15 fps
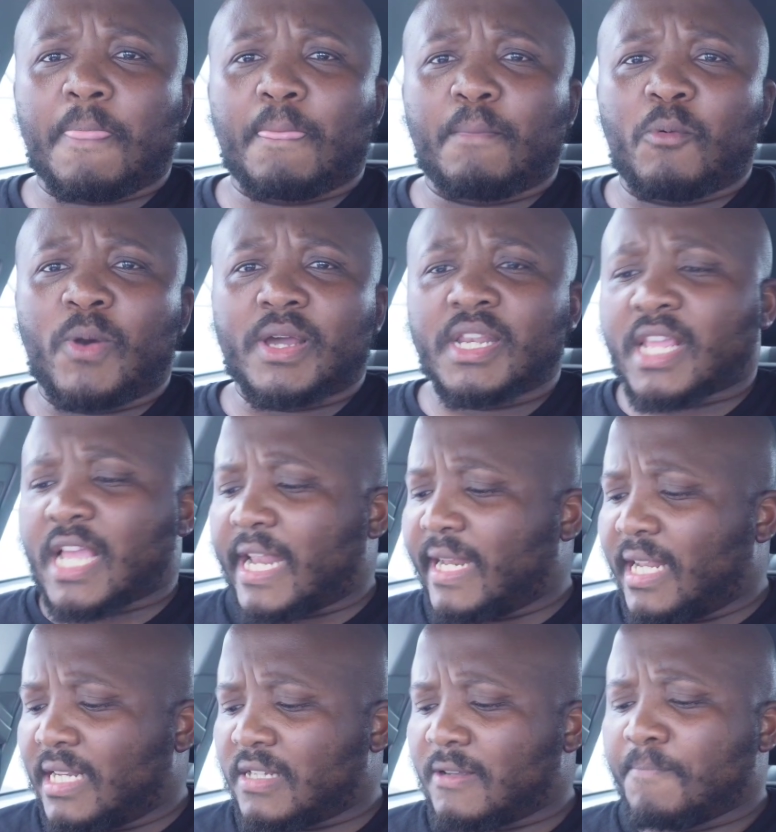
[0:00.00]
Warren
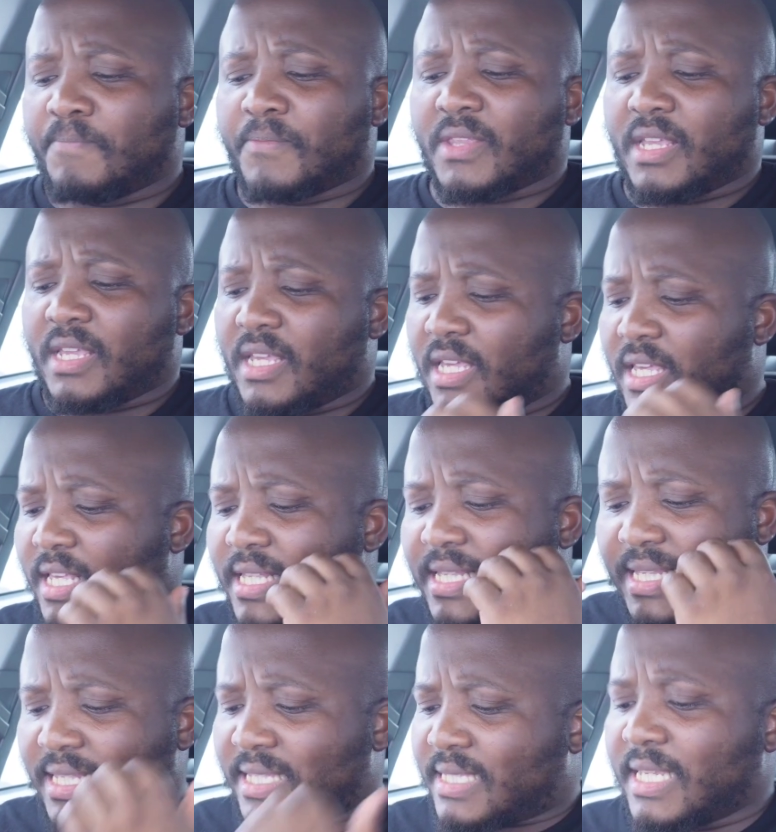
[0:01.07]
Gatland.
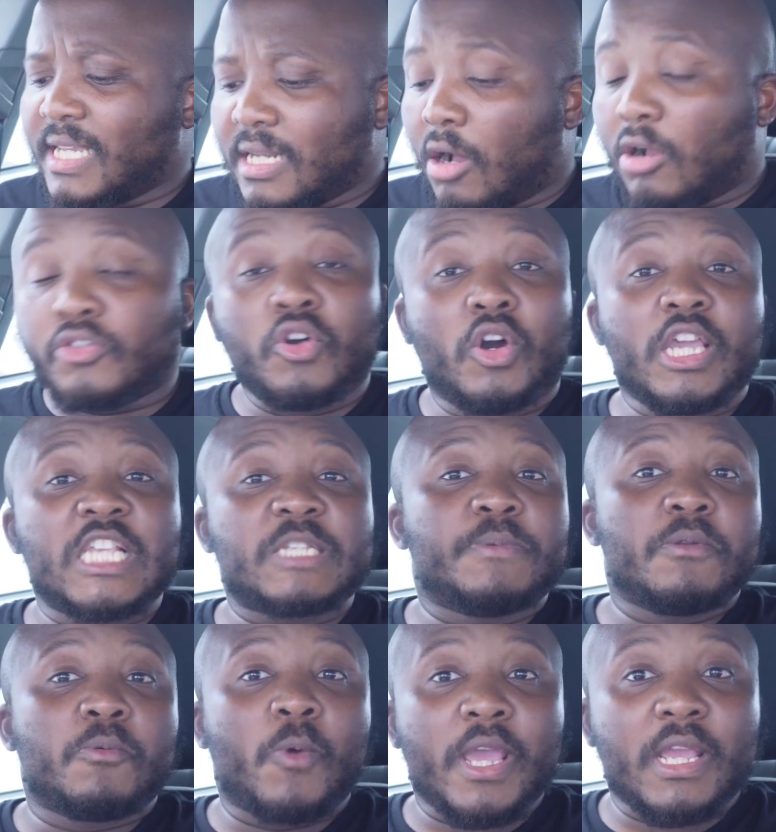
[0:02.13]
Still, although he's
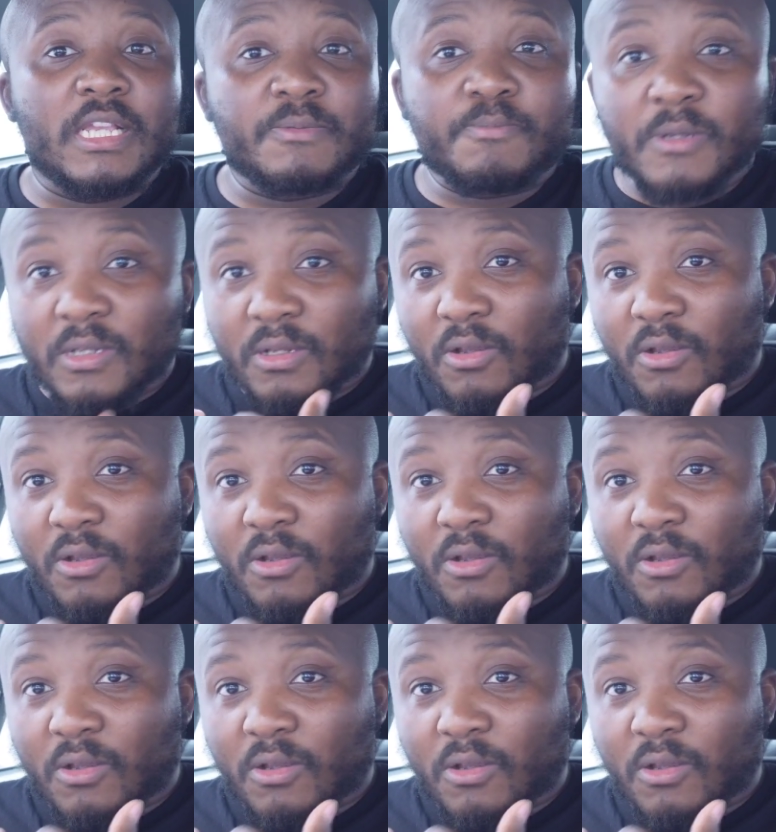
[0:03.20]
been